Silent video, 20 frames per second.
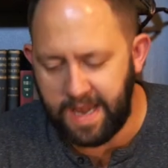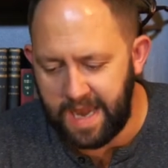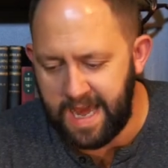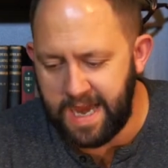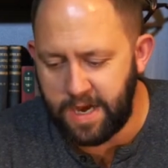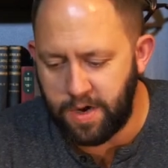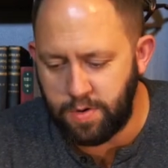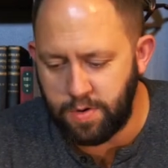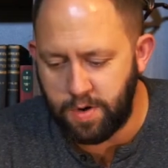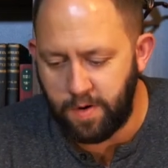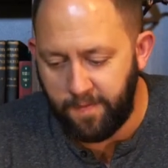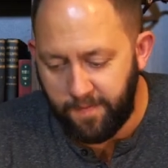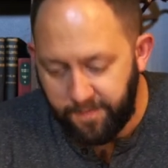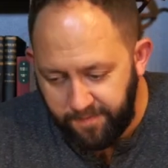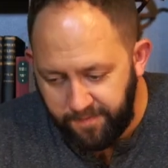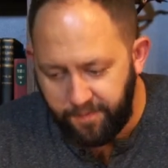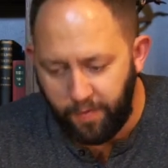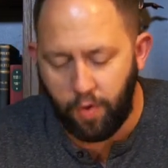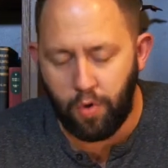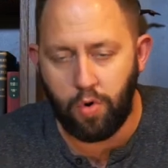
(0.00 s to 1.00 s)
loud
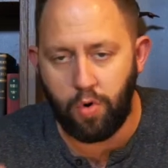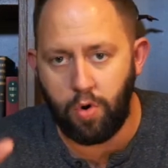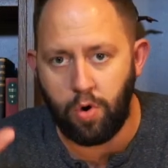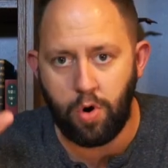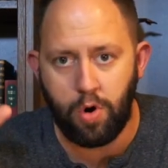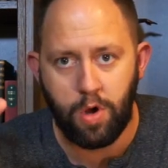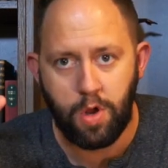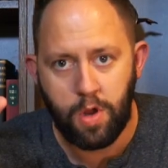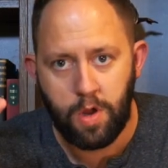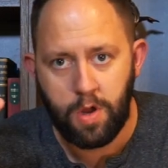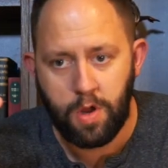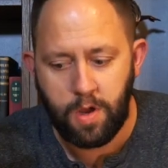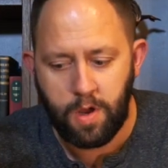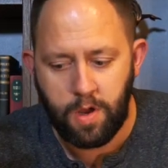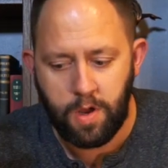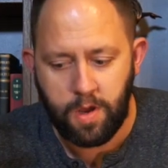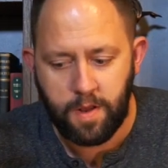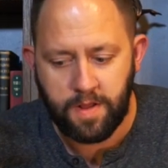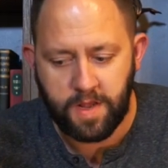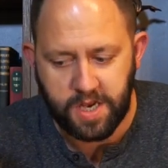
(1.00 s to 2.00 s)
for
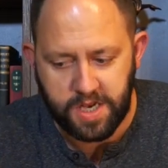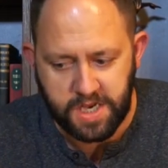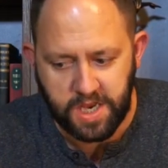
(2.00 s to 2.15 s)
the